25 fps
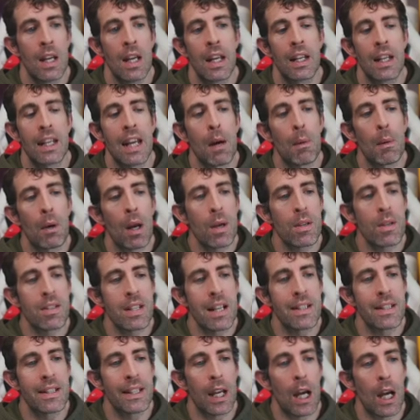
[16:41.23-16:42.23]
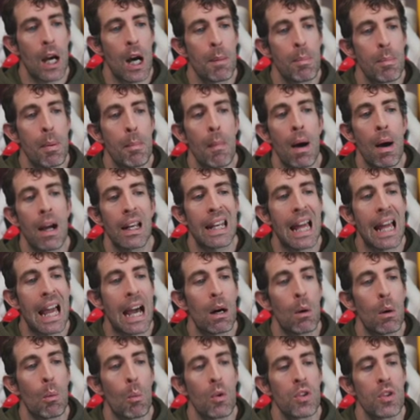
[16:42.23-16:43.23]
Now, when I was setting it up, my
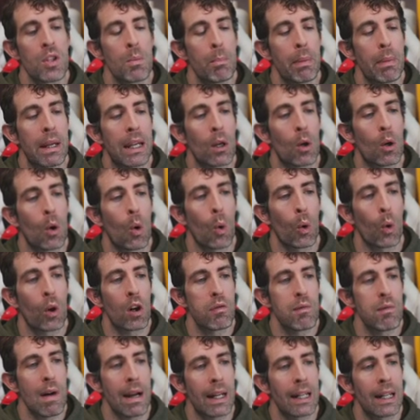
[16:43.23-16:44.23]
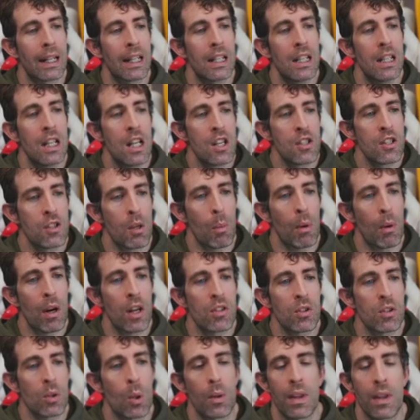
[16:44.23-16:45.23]
layout wasn't being called correctly. So when I
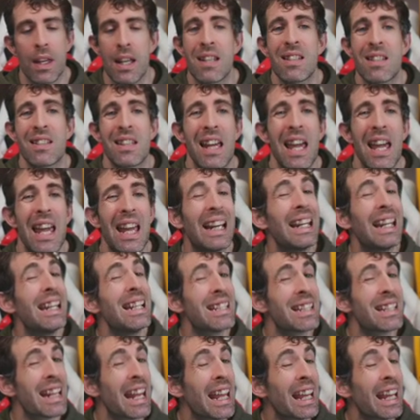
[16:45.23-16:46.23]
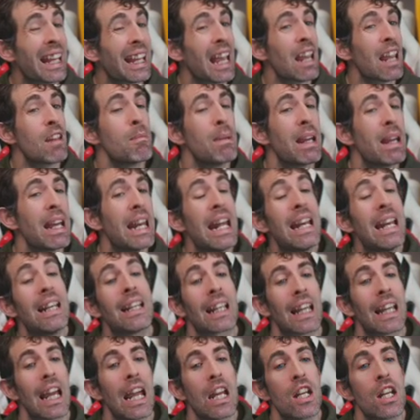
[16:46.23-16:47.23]
saw this, at least it gave me an
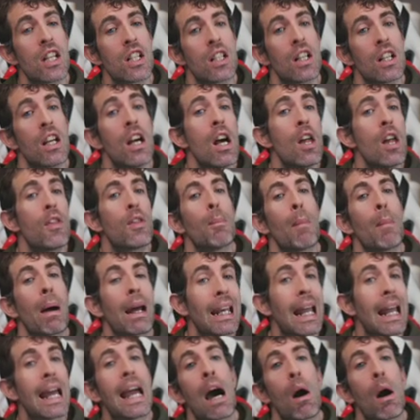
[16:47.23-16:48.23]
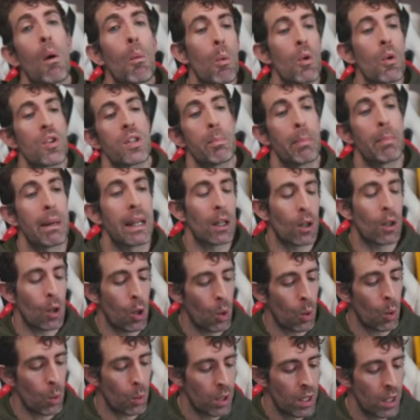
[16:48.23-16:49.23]
indication that my layout wasn't being
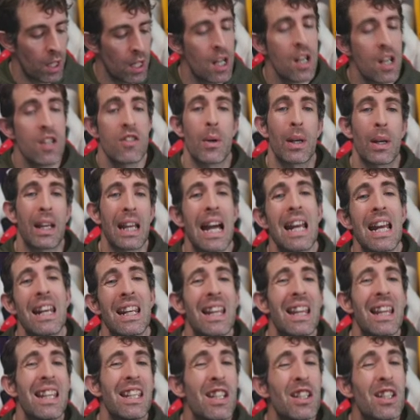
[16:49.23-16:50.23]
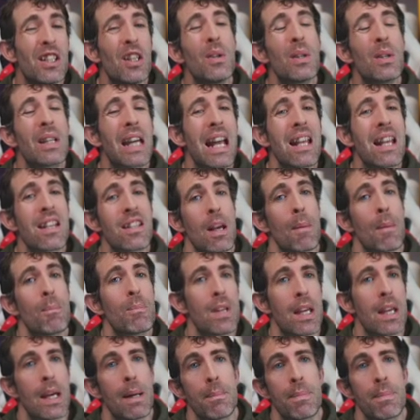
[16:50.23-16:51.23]
called. So again, you do get some
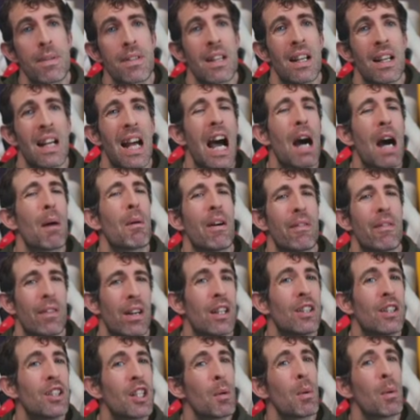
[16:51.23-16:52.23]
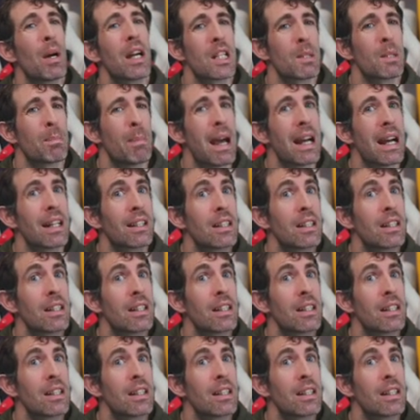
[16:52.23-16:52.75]
tips. However, do expect